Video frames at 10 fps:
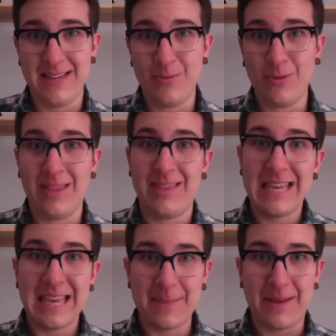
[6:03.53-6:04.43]
when
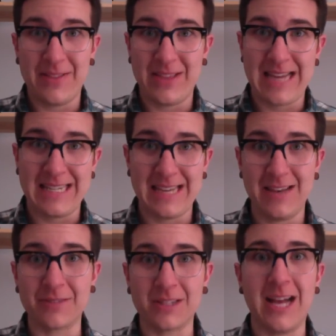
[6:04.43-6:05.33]
thinking about the
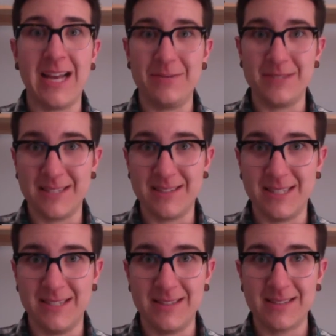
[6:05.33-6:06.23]
idea of client
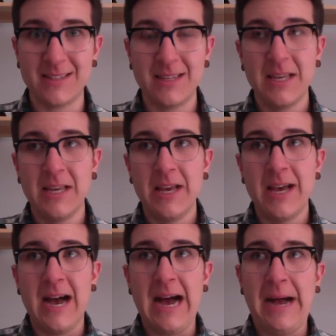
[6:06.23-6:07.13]
resistance.
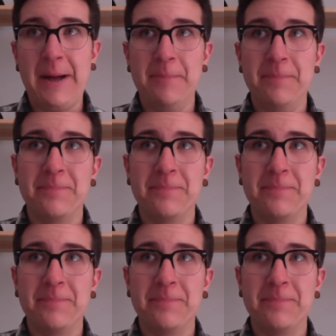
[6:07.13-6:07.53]
A